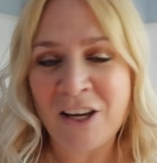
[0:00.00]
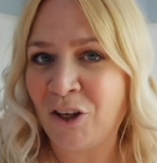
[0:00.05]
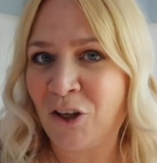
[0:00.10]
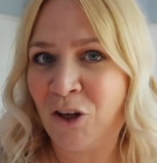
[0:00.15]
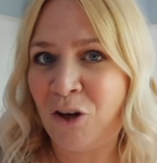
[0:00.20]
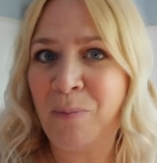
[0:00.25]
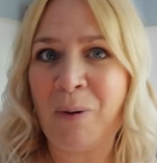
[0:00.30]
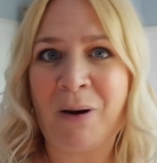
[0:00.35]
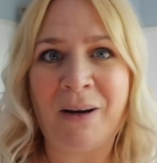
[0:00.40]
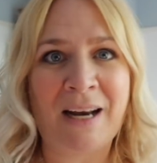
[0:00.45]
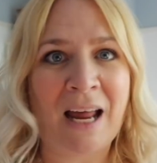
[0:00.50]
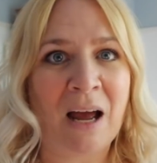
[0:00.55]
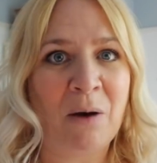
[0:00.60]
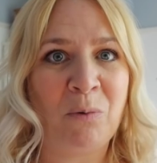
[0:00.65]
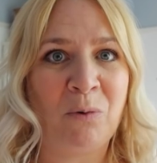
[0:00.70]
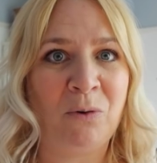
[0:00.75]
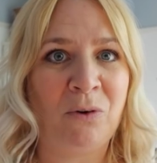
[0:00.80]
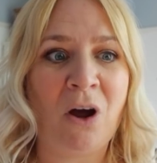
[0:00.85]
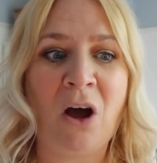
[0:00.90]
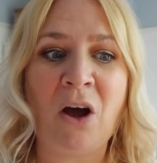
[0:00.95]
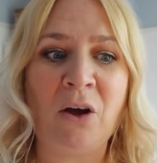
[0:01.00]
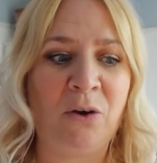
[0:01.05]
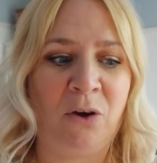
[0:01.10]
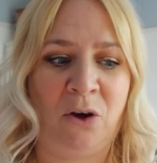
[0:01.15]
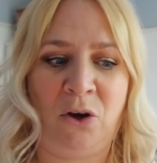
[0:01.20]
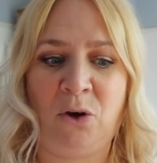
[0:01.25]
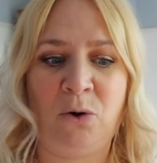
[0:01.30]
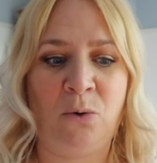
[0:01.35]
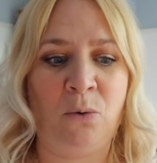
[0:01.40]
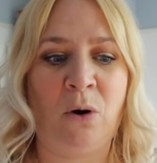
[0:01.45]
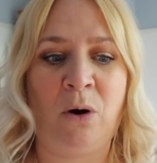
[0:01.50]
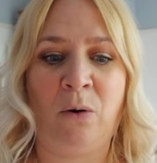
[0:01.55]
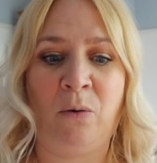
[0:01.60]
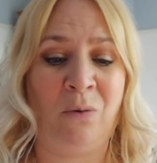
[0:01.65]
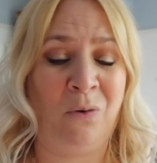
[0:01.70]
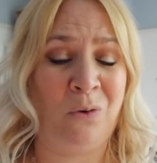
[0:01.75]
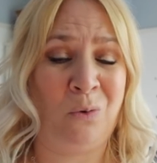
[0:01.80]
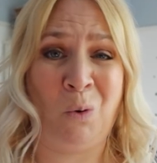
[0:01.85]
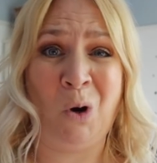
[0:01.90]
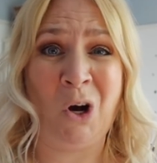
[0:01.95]
You by now will know who
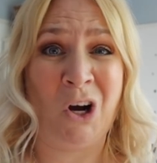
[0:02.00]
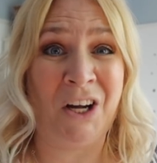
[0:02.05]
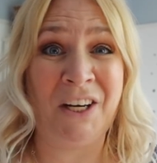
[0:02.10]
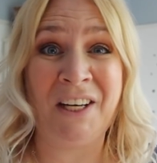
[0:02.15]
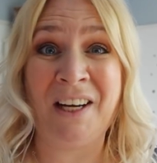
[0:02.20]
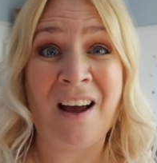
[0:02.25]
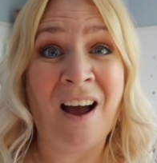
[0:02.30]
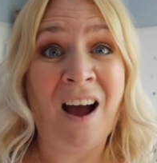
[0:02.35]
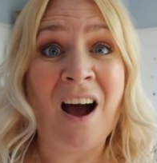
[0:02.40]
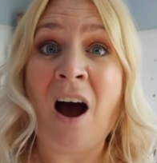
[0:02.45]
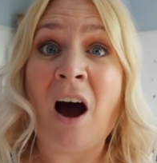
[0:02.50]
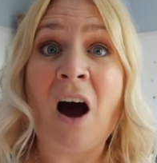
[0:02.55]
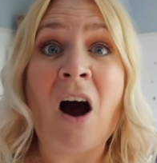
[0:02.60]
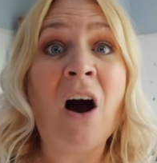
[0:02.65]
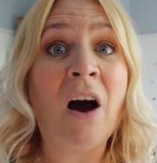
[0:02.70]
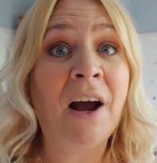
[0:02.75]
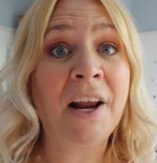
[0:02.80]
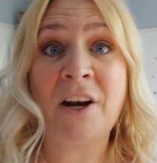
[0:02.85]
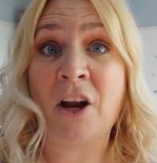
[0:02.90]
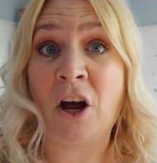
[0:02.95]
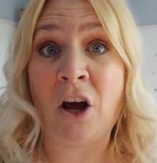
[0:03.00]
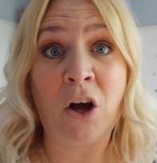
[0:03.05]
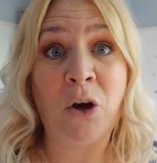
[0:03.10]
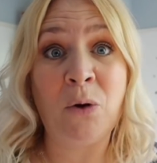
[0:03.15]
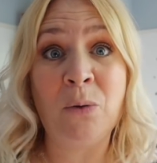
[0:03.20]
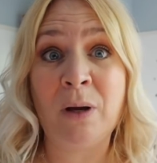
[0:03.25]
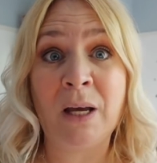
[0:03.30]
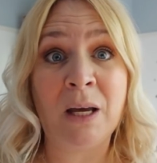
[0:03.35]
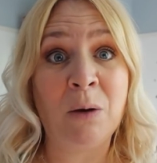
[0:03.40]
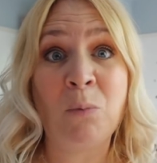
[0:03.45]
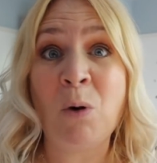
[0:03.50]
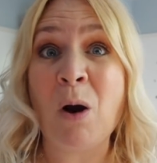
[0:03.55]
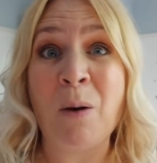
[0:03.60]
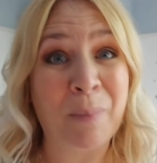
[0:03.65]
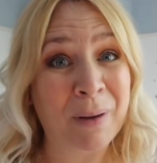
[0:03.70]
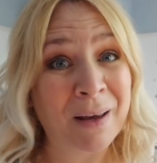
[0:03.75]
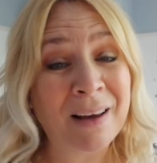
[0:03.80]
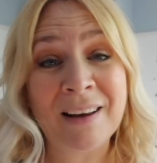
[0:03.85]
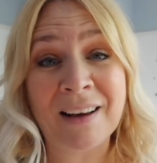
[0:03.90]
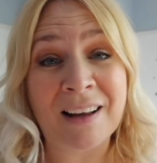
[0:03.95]
has won. I know, it
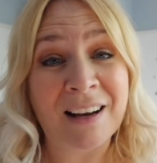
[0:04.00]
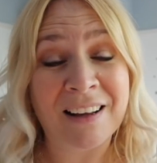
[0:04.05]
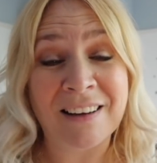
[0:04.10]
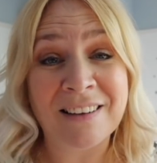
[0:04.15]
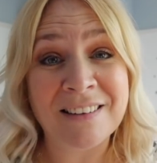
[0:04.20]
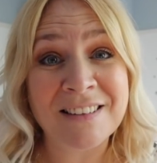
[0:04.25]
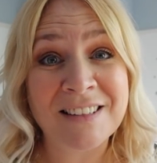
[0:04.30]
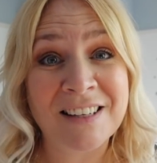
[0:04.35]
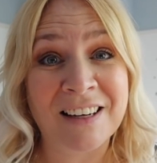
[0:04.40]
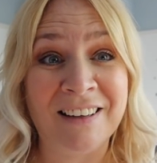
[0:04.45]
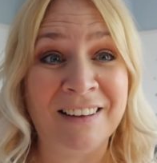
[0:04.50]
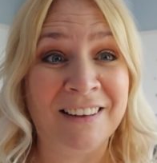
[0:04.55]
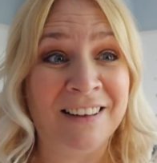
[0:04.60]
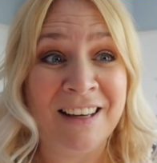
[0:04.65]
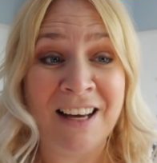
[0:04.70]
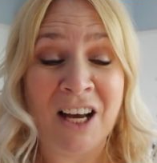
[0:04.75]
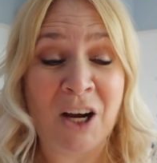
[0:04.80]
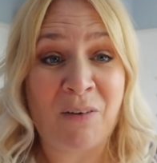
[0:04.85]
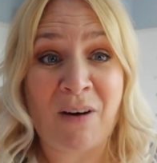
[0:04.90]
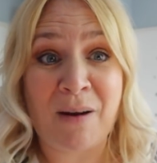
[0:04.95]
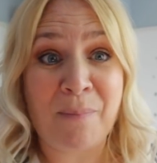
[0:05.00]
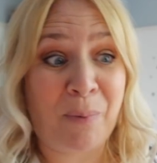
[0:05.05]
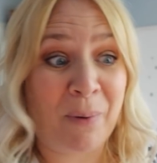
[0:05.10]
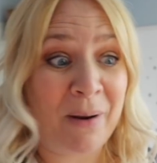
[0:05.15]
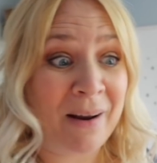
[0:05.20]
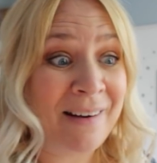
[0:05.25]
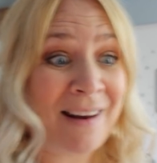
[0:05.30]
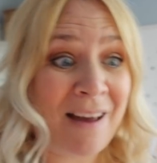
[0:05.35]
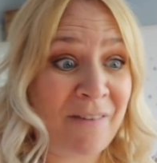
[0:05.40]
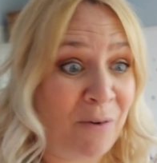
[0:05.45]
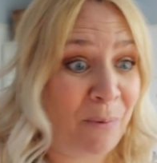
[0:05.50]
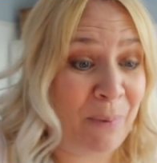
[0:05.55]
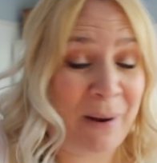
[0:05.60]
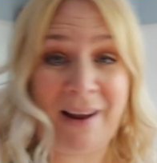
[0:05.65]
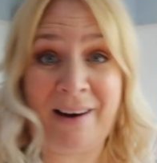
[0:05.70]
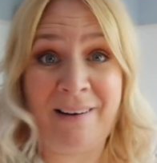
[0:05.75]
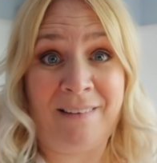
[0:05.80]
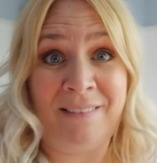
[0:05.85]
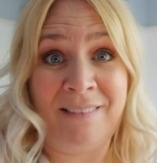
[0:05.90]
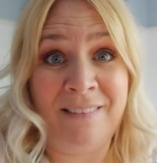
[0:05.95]
won't be England. Great Britain never
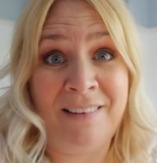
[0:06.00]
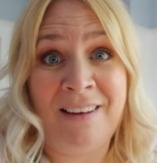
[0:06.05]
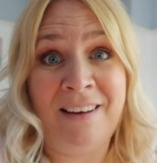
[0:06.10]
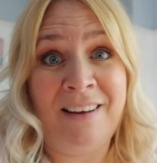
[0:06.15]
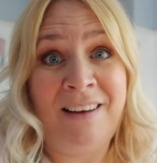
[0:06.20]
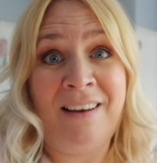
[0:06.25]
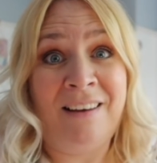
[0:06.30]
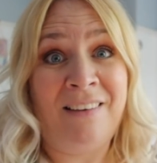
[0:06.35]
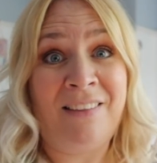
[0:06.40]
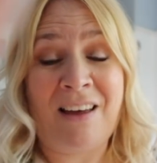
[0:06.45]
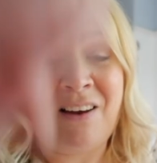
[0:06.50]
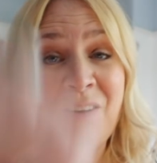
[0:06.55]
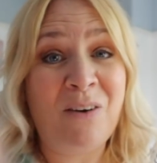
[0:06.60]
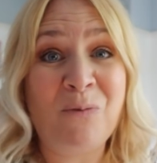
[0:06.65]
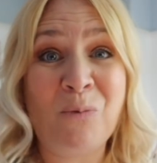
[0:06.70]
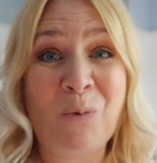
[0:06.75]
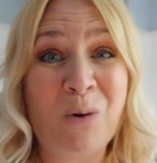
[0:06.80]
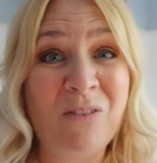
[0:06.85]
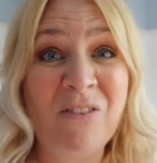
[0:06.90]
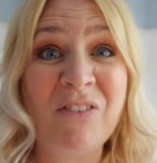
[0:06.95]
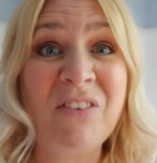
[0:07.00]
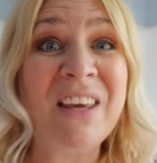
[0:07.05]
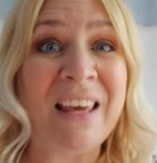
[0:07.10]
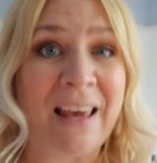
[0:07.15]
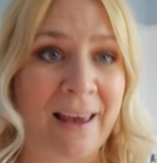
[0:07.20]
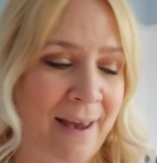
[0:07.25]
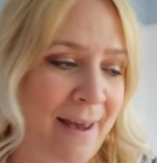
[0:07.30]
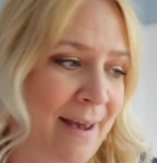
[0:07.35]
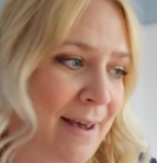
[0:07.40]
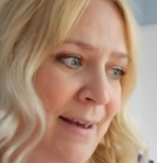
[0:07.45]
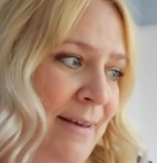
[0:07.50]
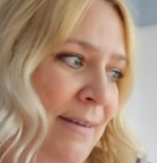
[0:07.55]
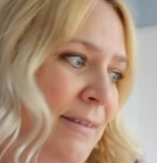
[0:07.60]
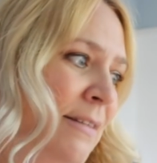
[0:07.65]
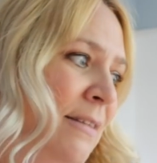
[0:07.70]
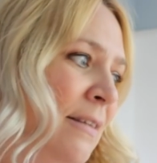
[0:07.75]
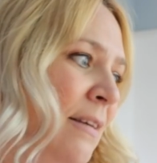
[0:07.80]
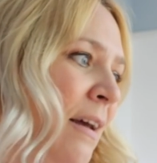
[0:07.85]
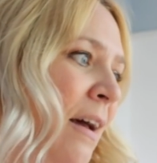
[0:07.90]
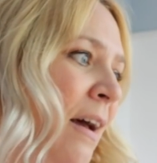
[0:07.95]
win. They haven't won for
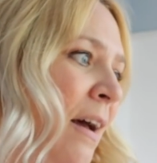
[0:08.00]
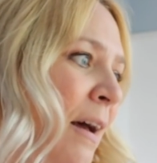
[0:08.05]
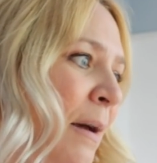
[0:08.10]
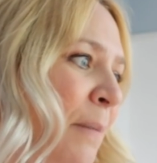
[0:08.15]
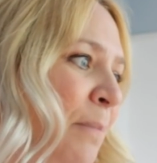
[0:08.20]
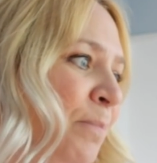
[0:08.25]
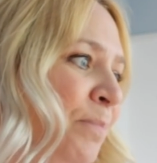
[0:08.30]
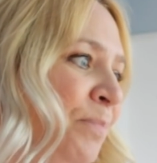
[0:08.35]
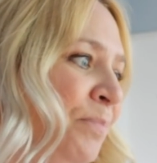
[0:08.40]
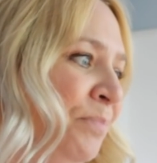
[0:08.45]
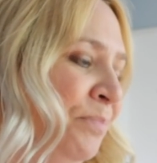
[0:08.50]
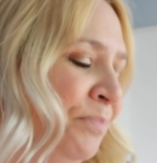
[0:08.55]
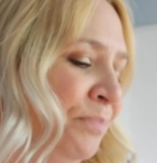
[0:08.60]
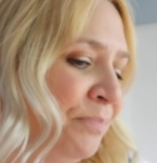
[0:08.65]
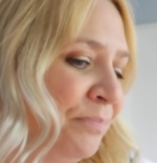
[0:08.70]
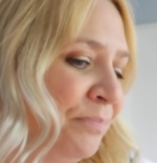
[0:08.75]
years. So